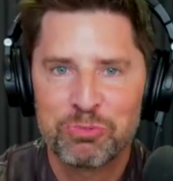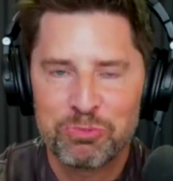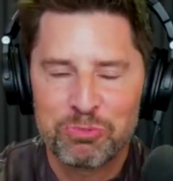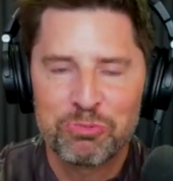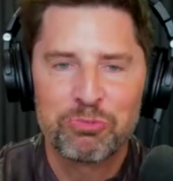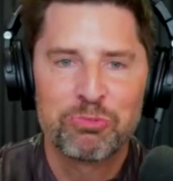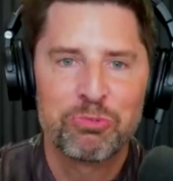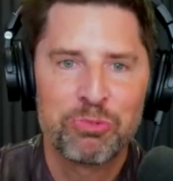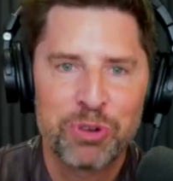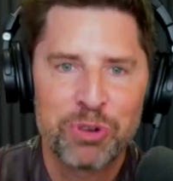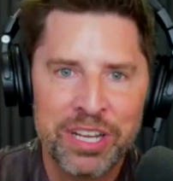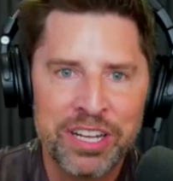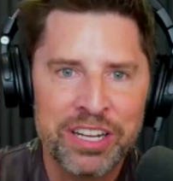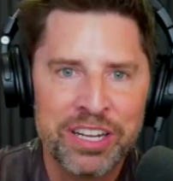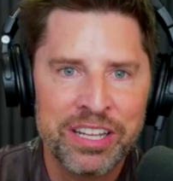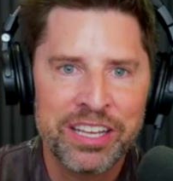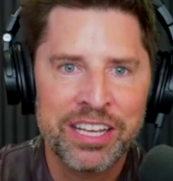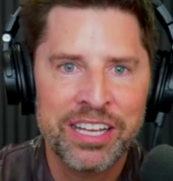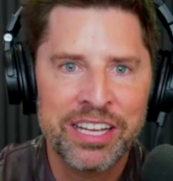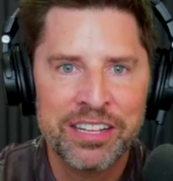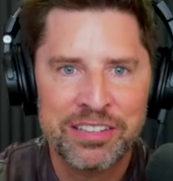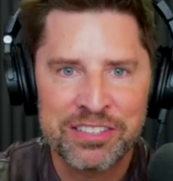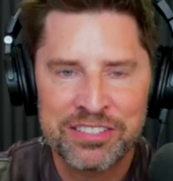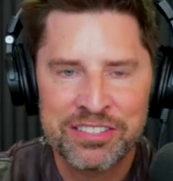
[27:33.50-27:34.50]
reading
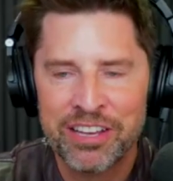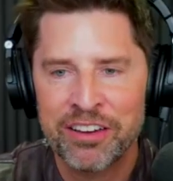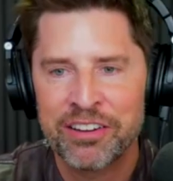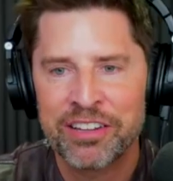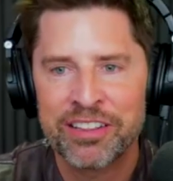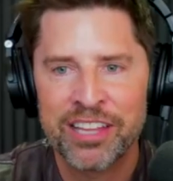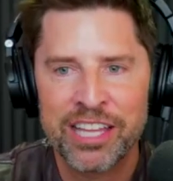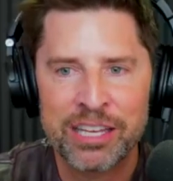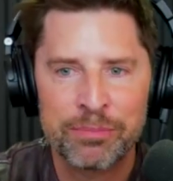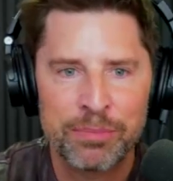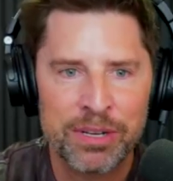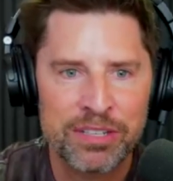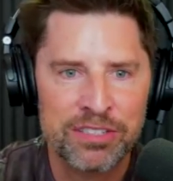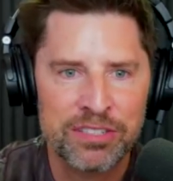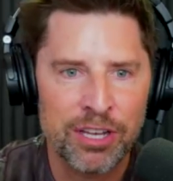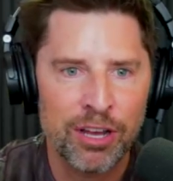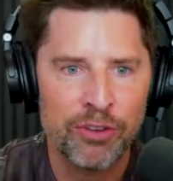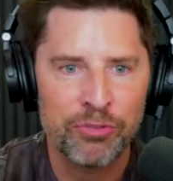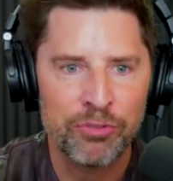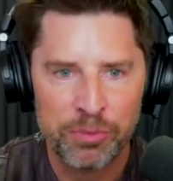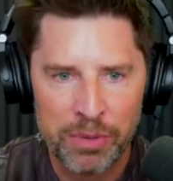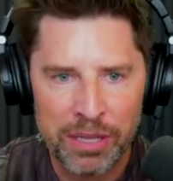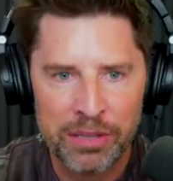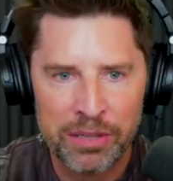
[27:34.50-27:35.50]
it and sounding like
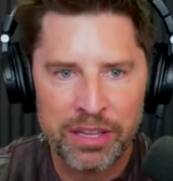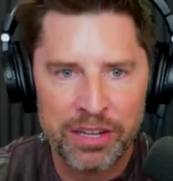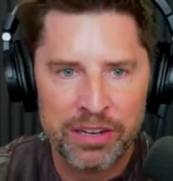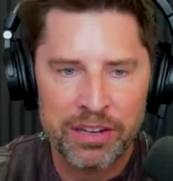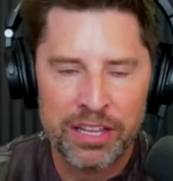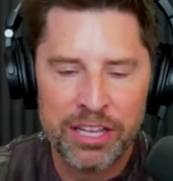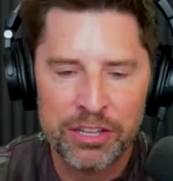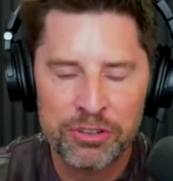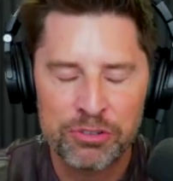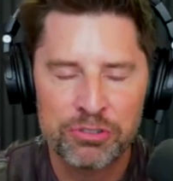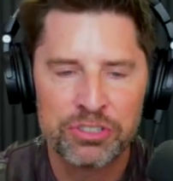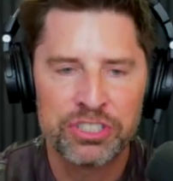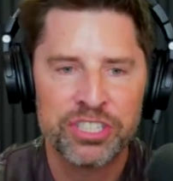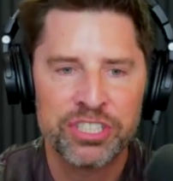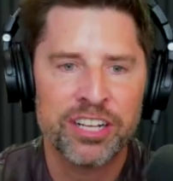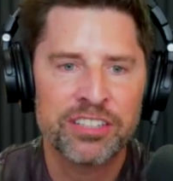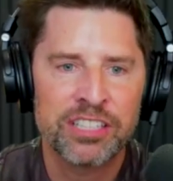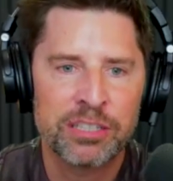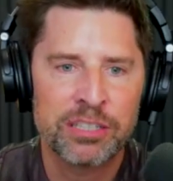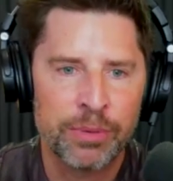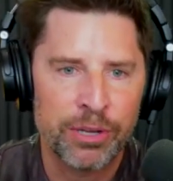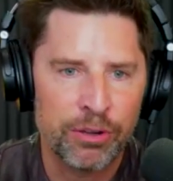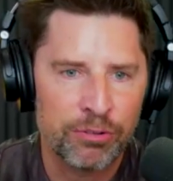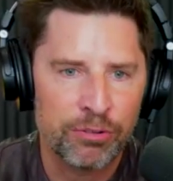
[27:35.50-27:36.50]
myself and, and then
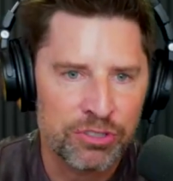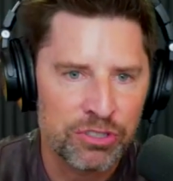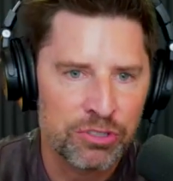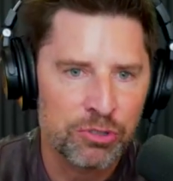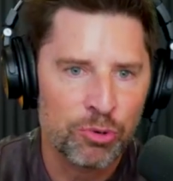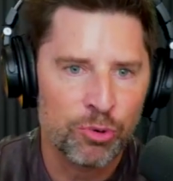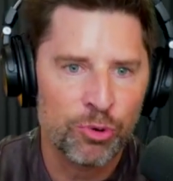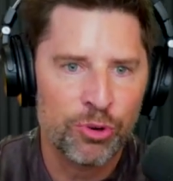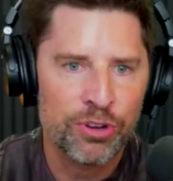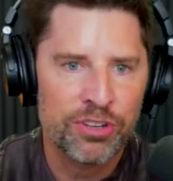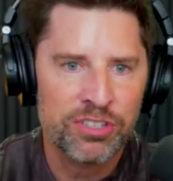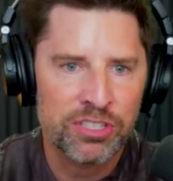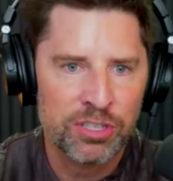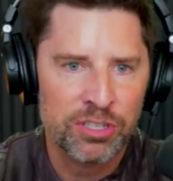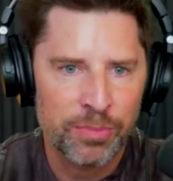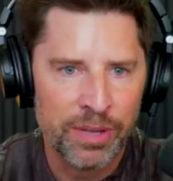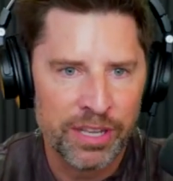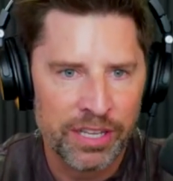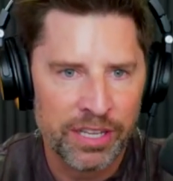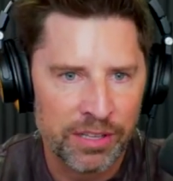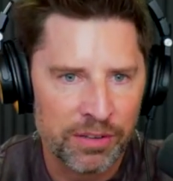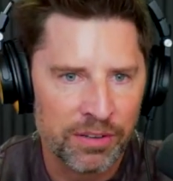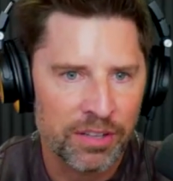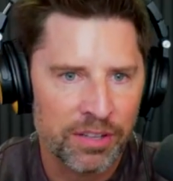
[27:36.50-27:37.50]
interjecting my own stories to
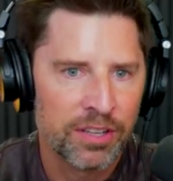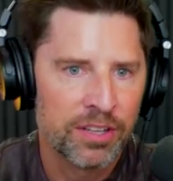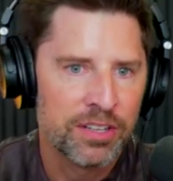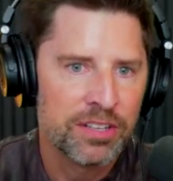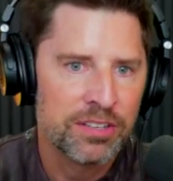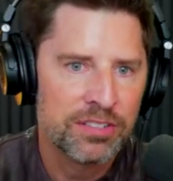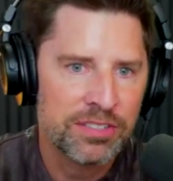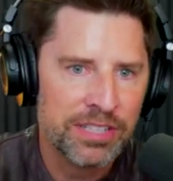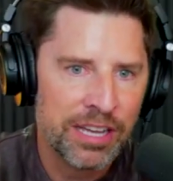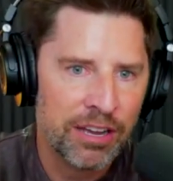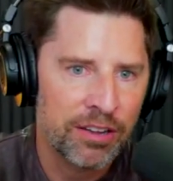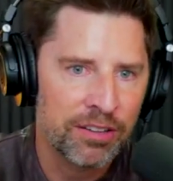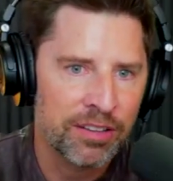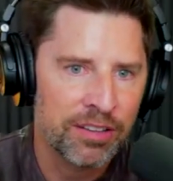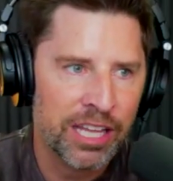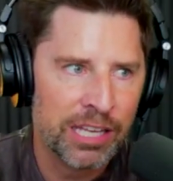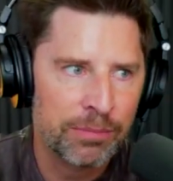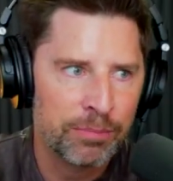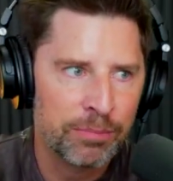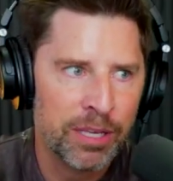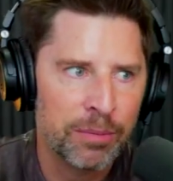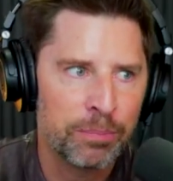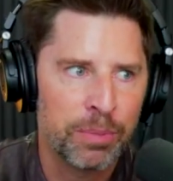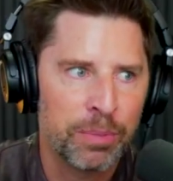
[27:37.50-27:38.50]
make it sound like
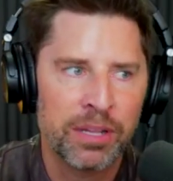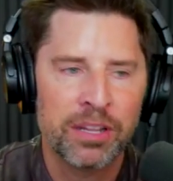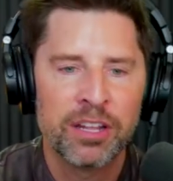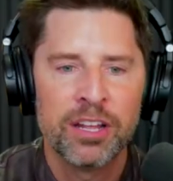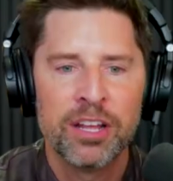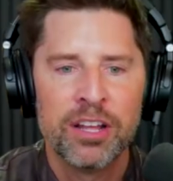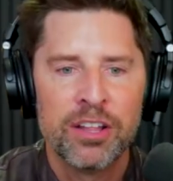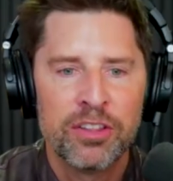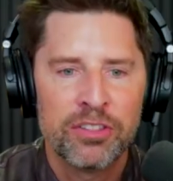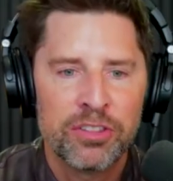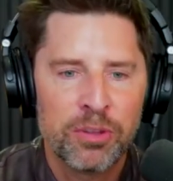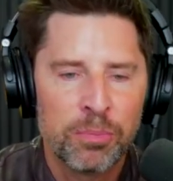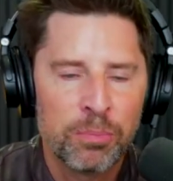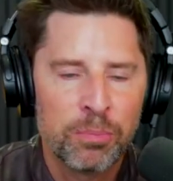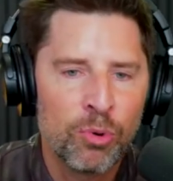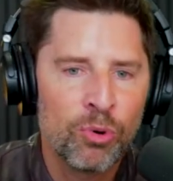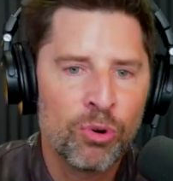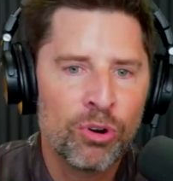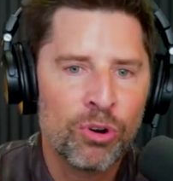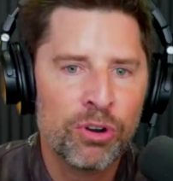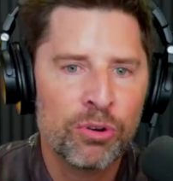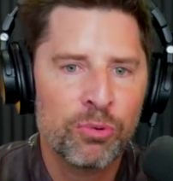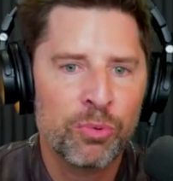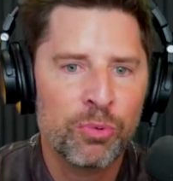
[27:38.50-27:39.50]
me. But the
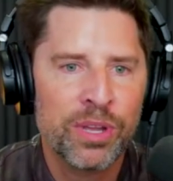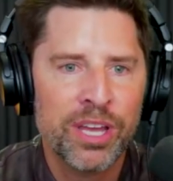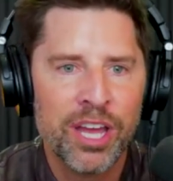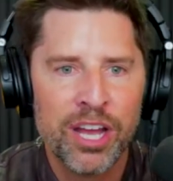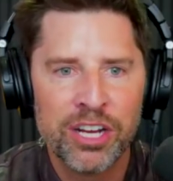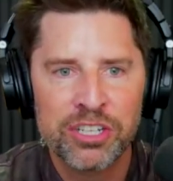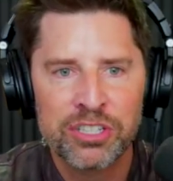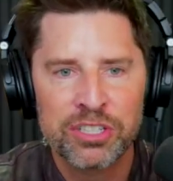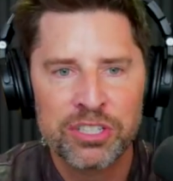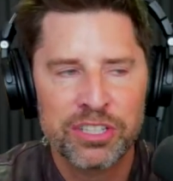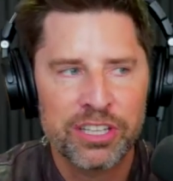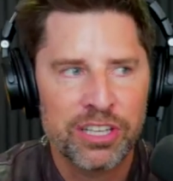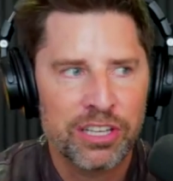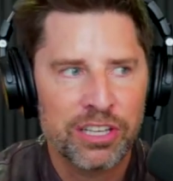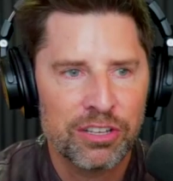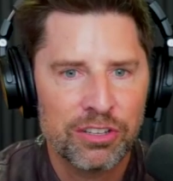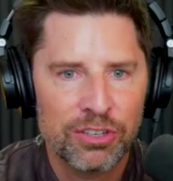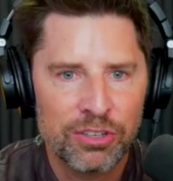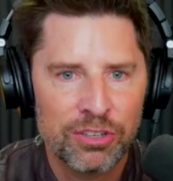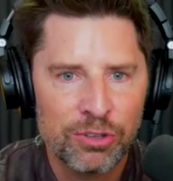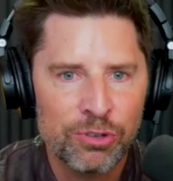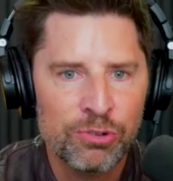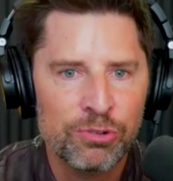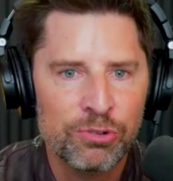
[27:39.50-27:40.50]
more we actually
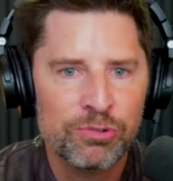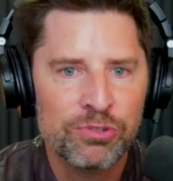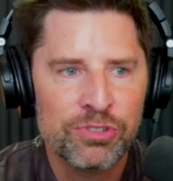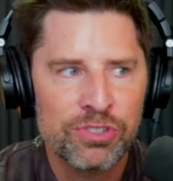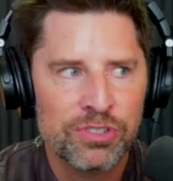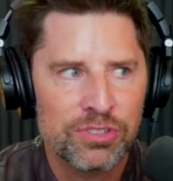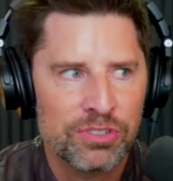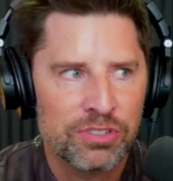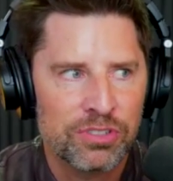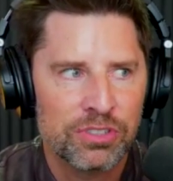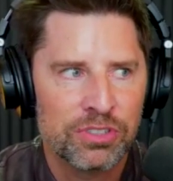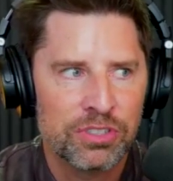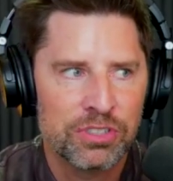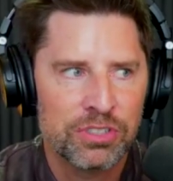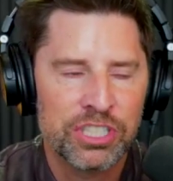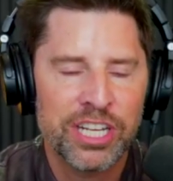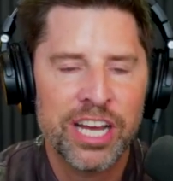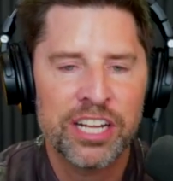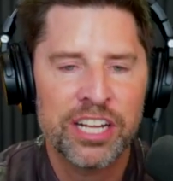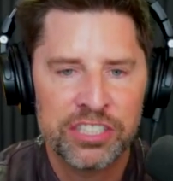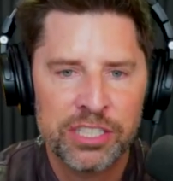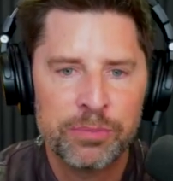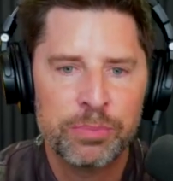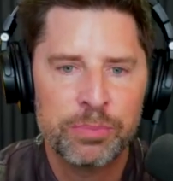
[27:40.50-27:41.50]
use
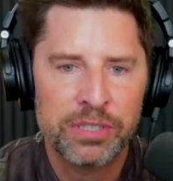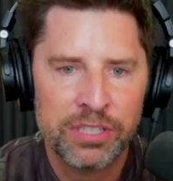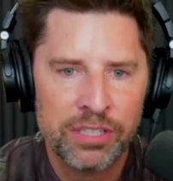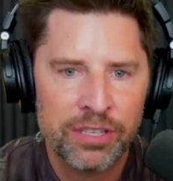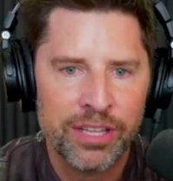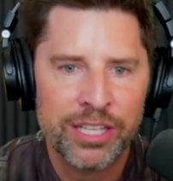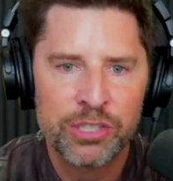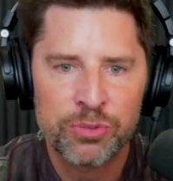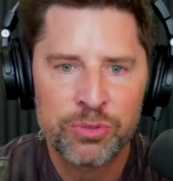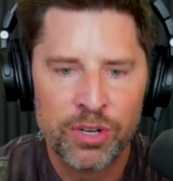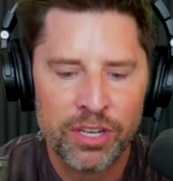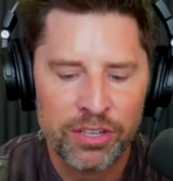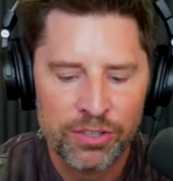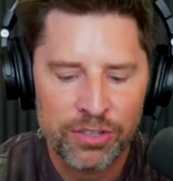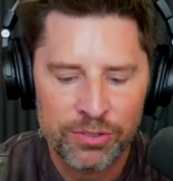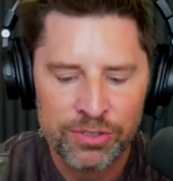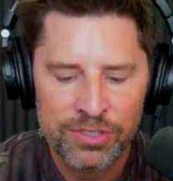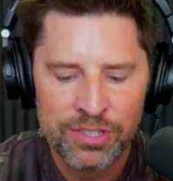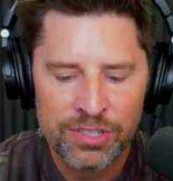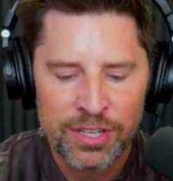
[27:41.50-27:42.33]
Chat GPT, that's what I use,